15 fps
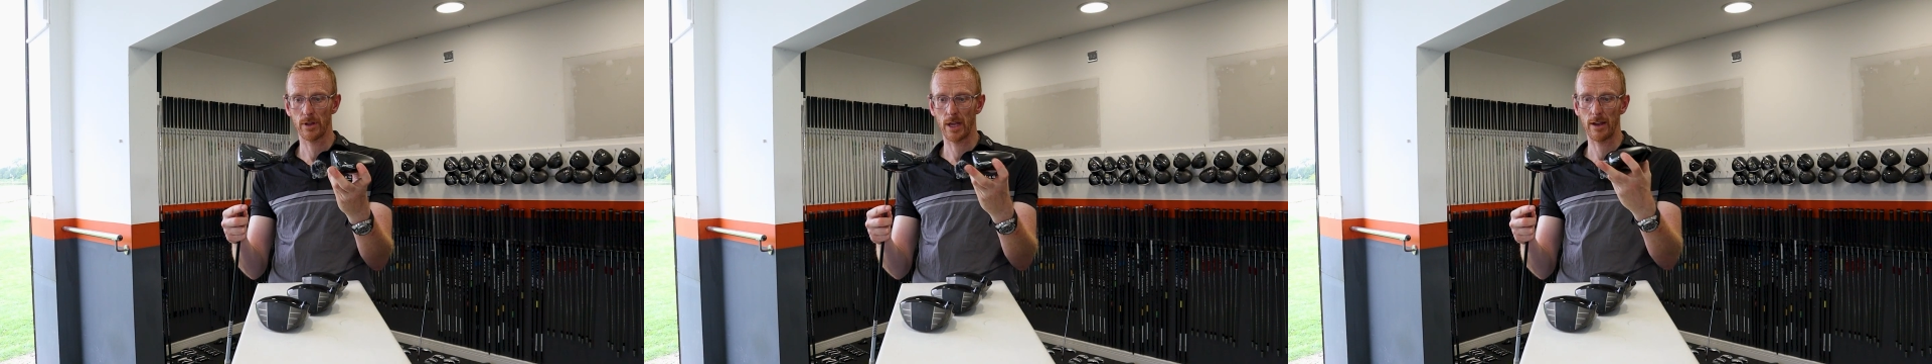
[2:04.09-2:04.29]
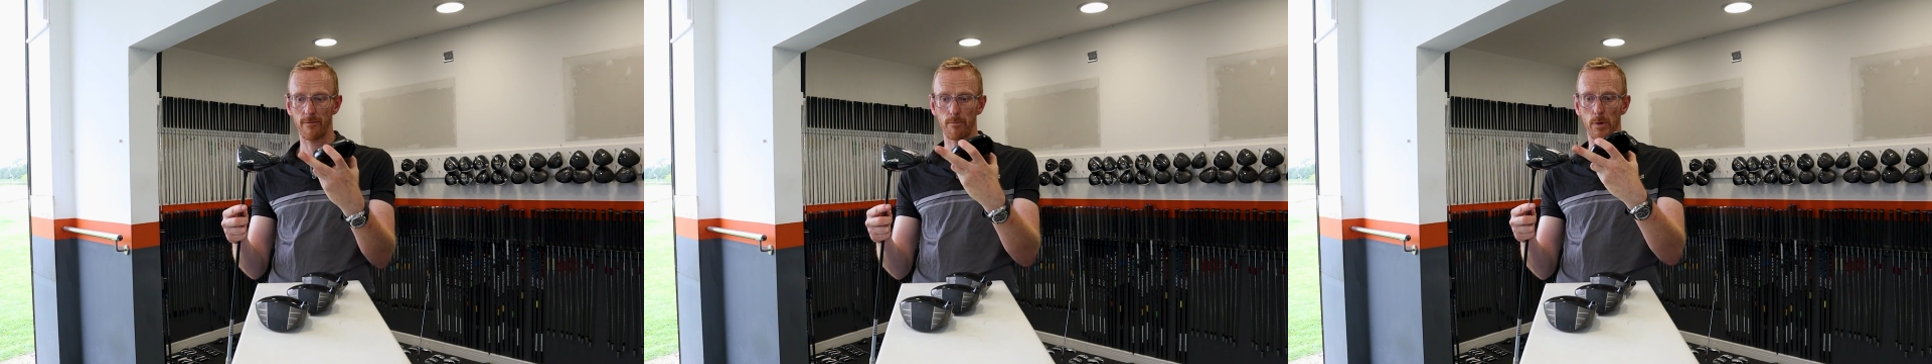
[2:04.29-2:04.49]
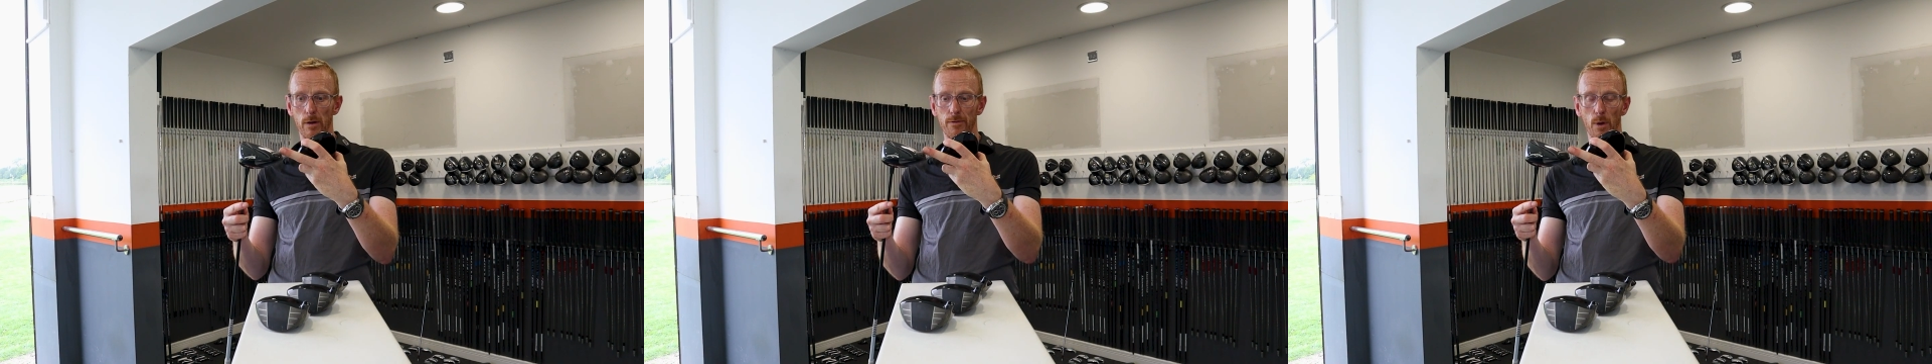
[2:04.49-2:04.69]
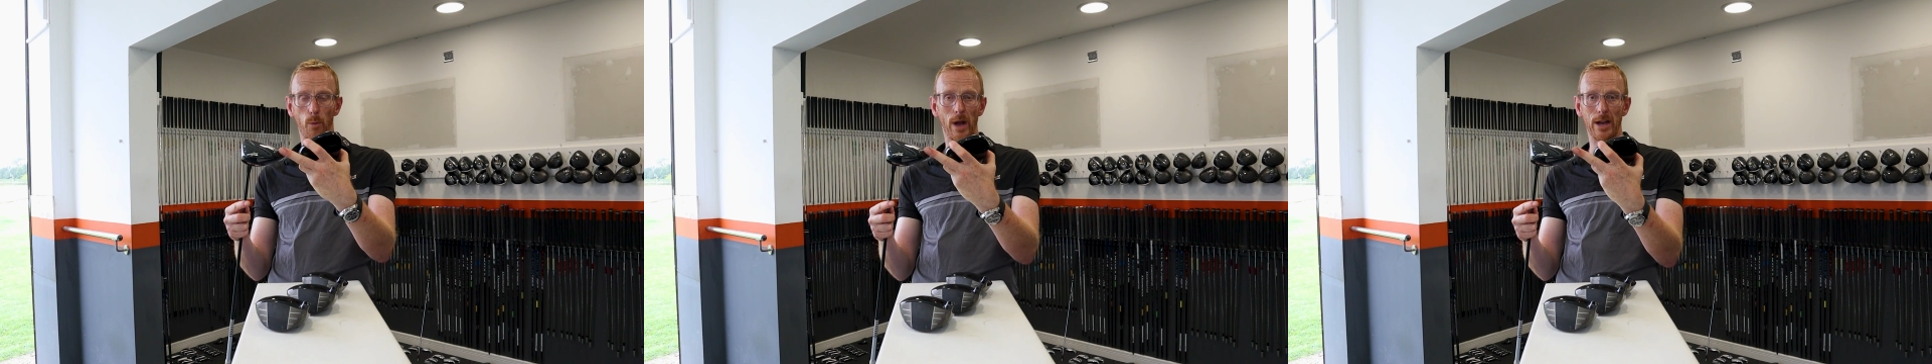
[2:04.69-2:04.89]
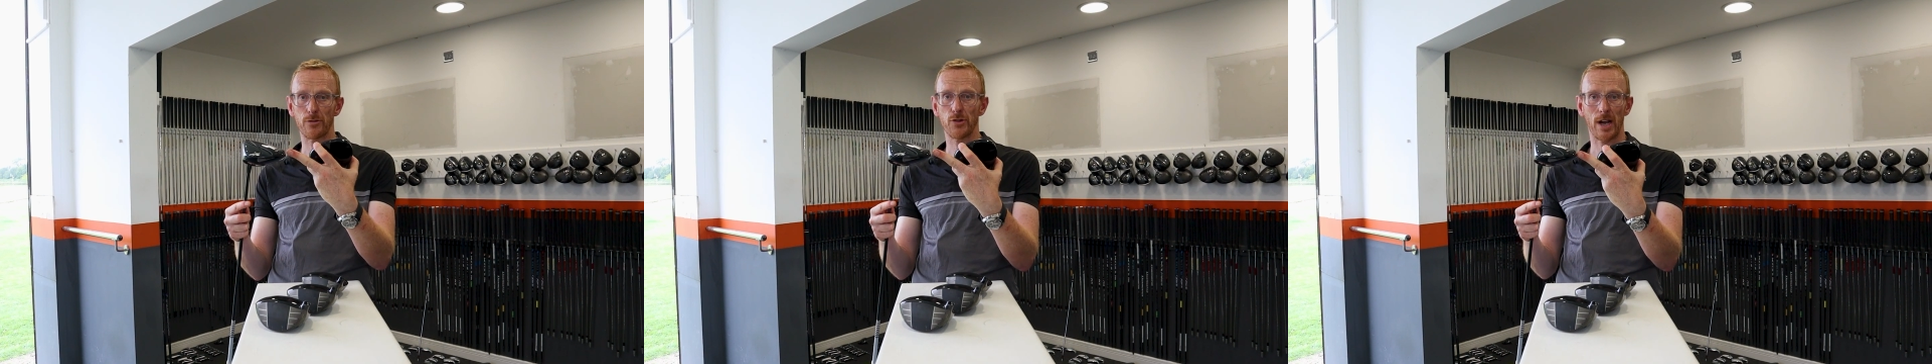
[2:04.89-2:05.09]
They've moved the
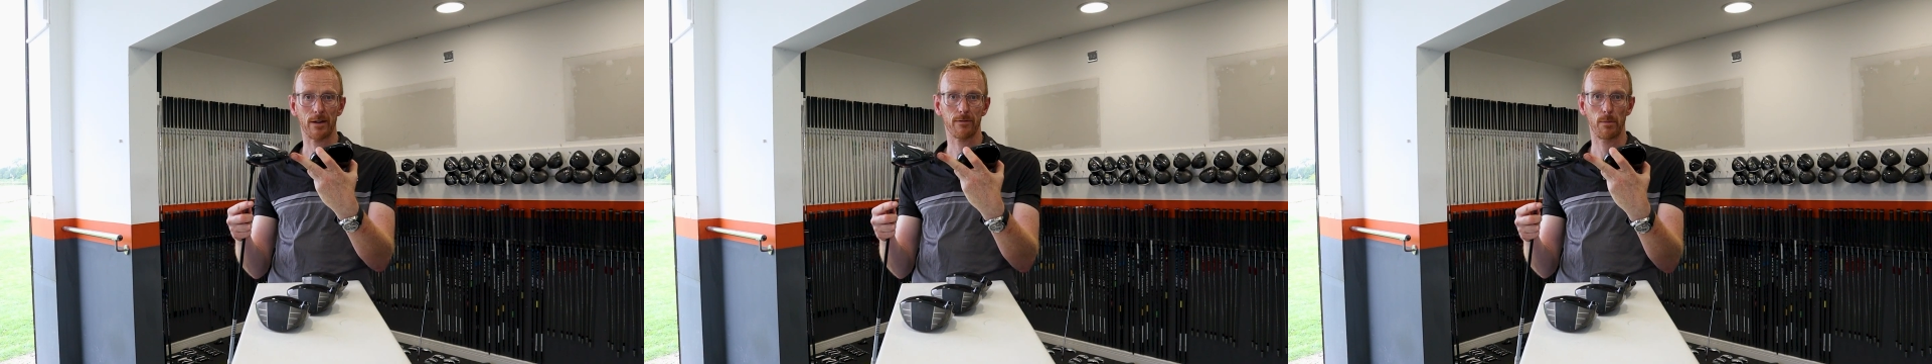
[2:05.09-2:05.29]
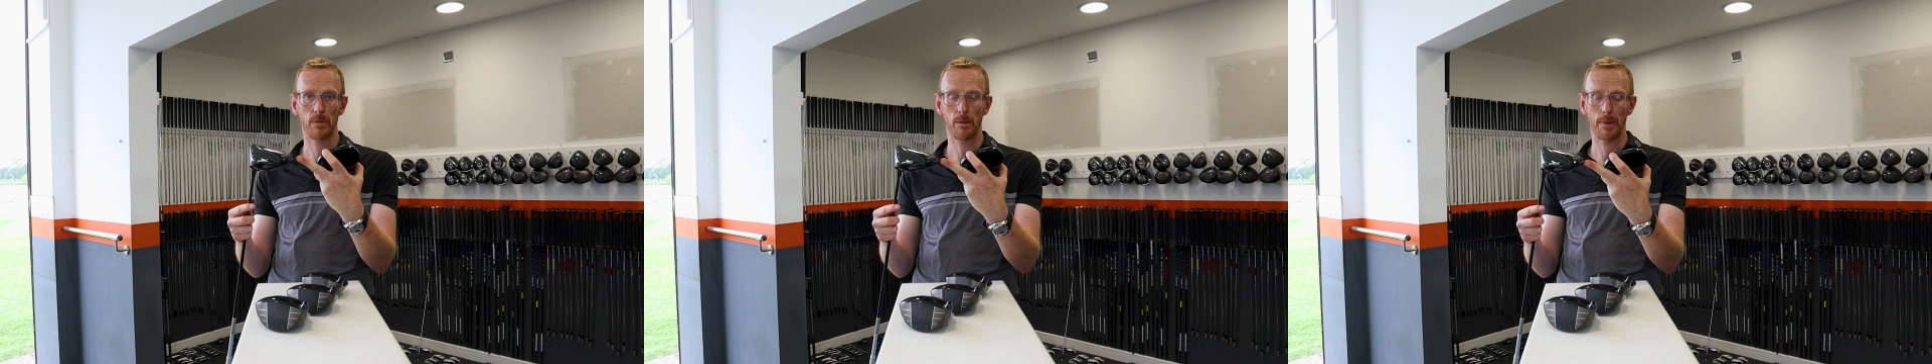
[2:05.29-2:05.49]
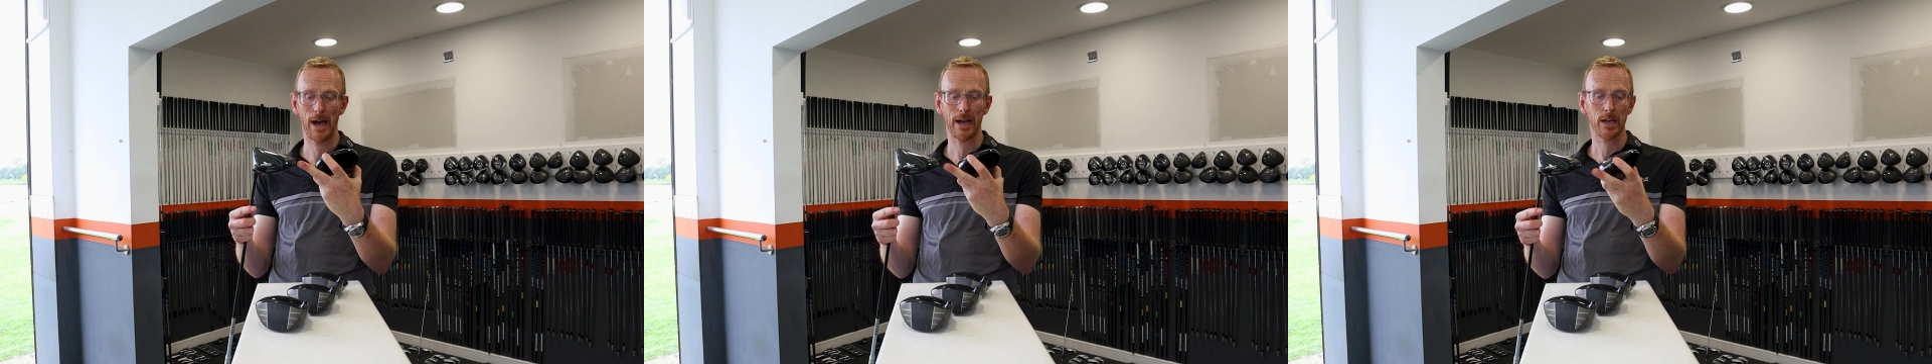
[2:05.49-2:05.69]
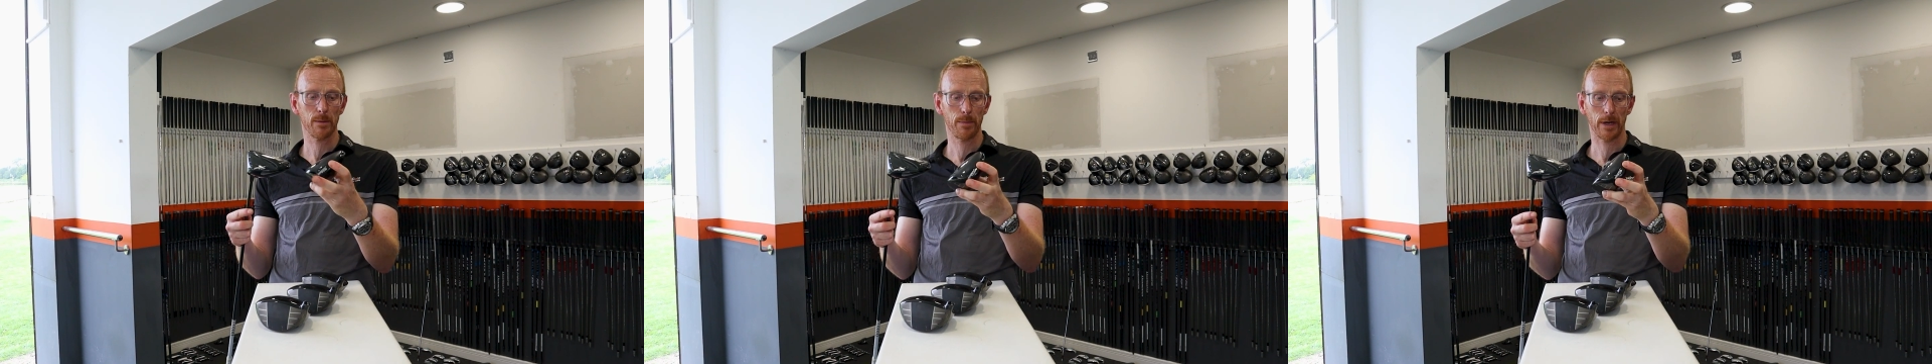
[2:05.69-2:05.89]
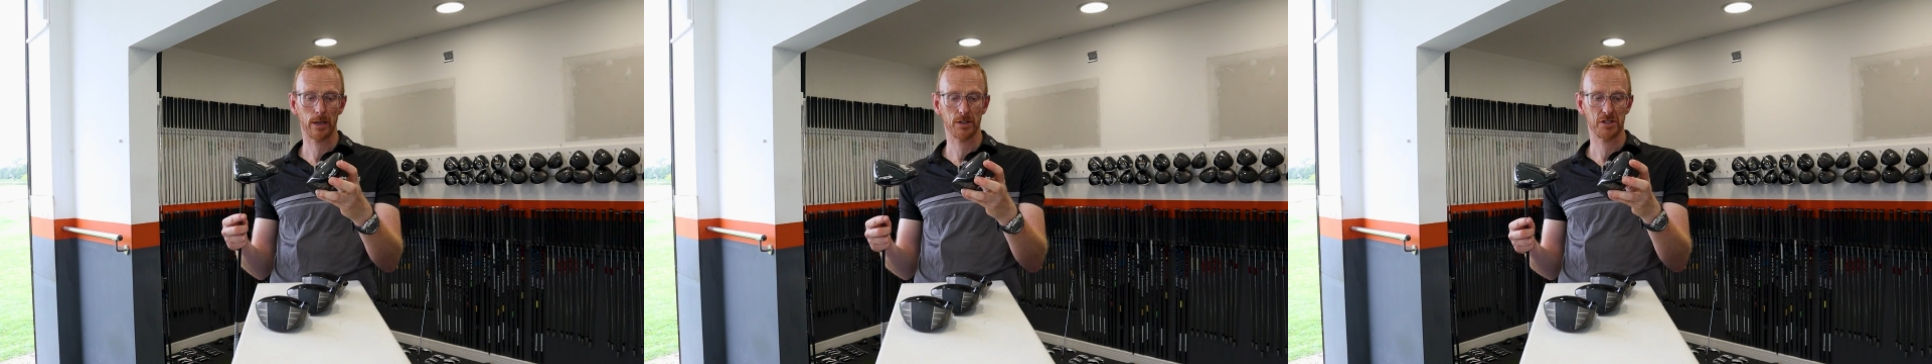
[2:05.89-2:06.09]
weight track from the
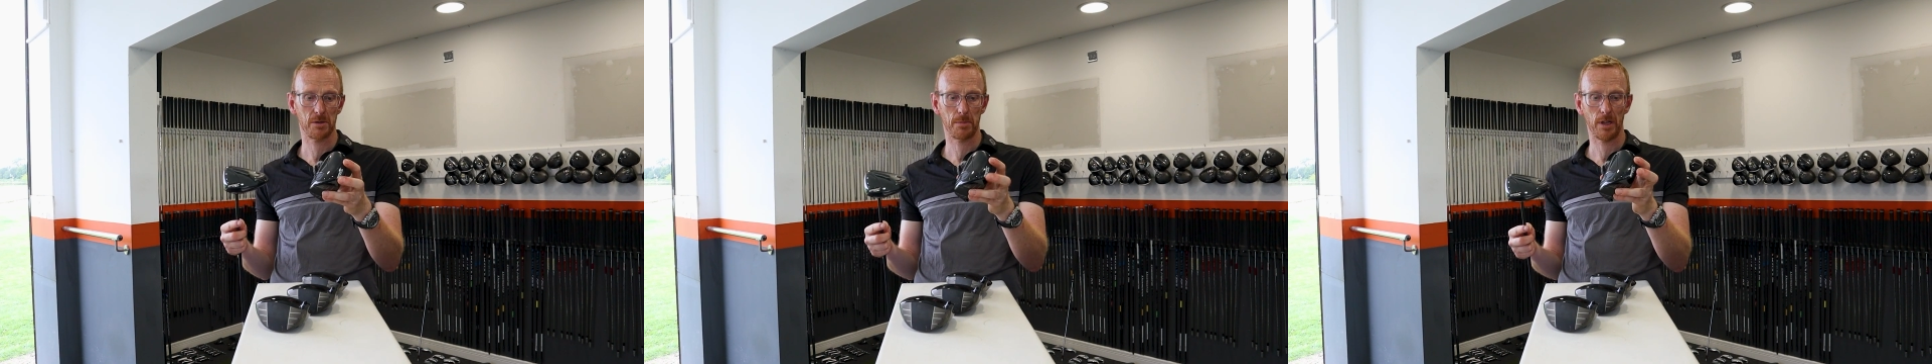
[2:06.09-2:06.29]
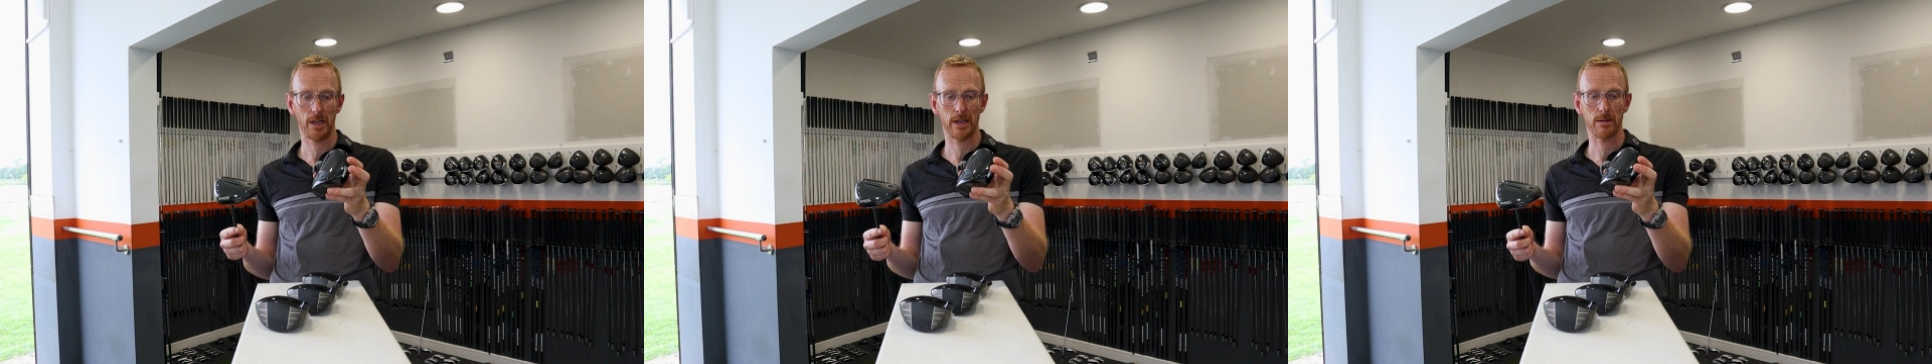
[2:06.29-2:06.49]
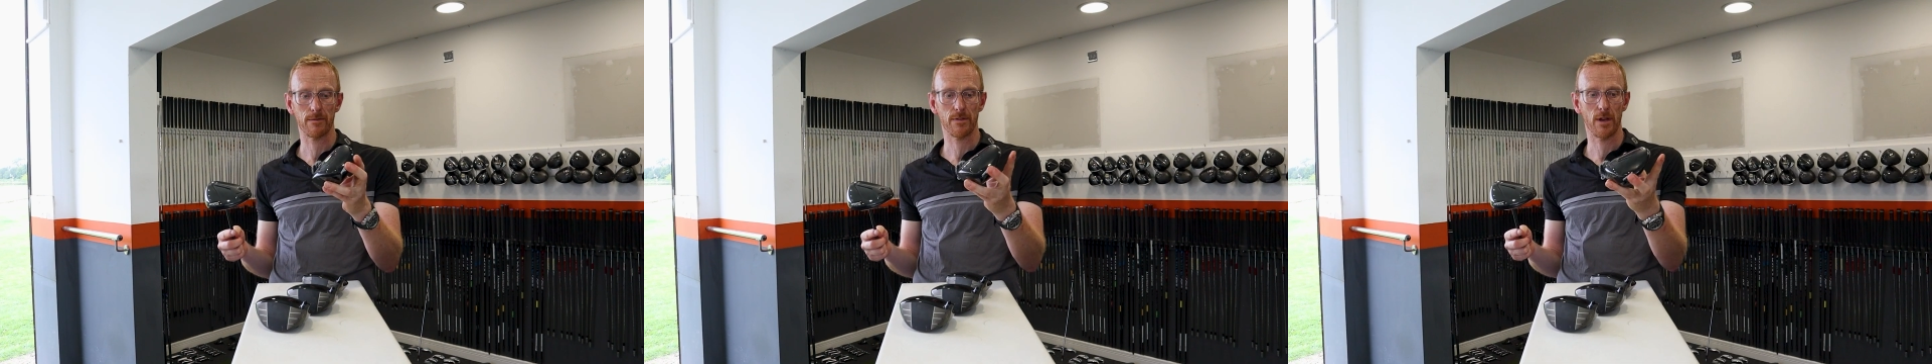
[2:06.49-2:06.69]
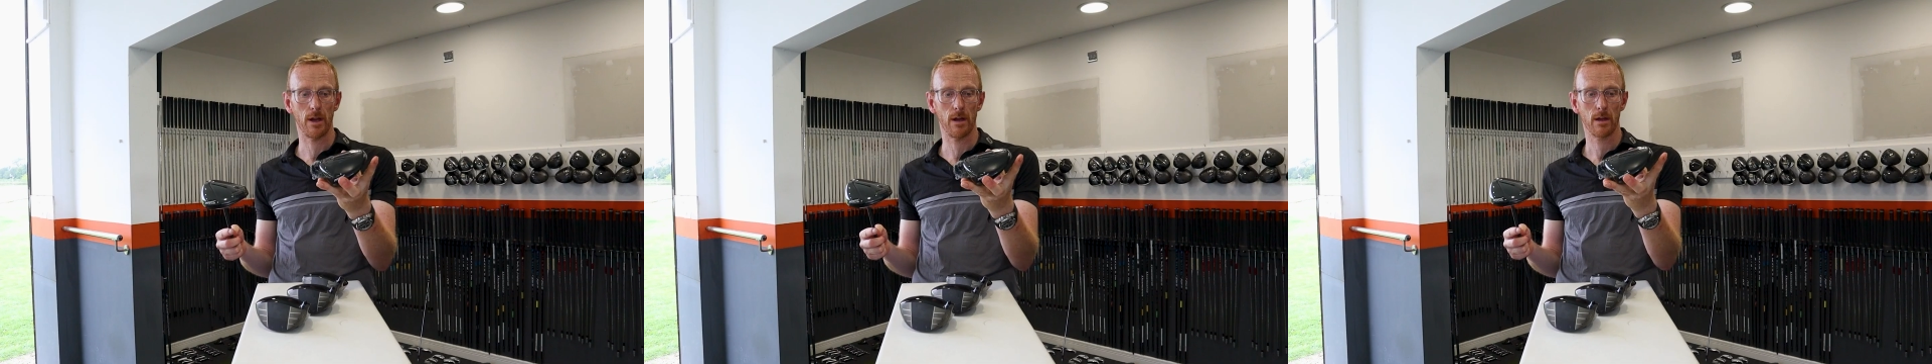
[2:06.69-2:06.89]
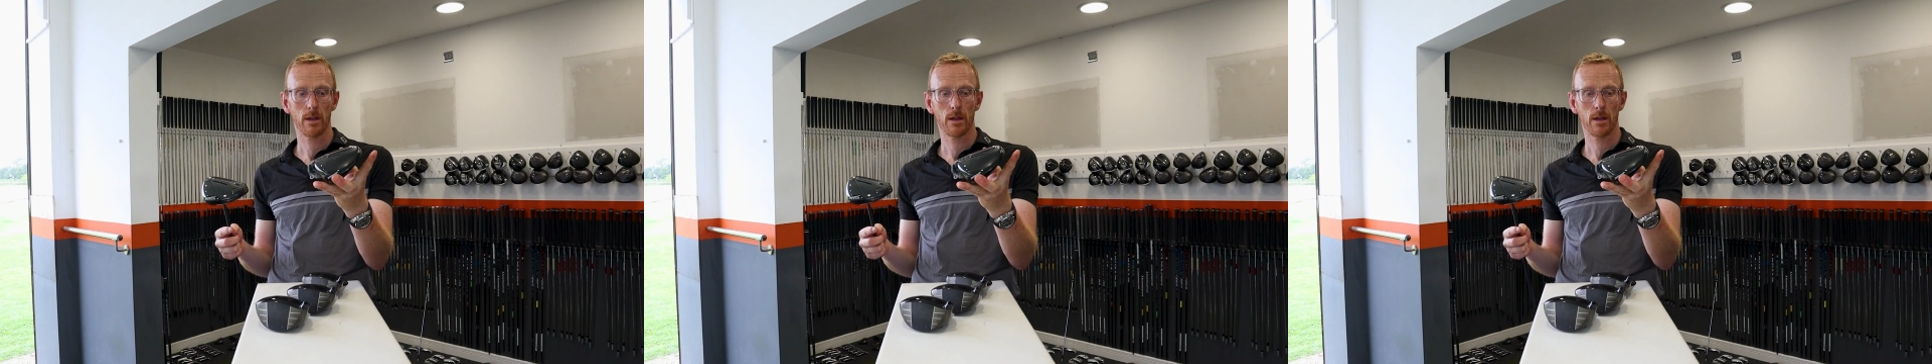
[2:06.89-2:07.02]
back because they believe that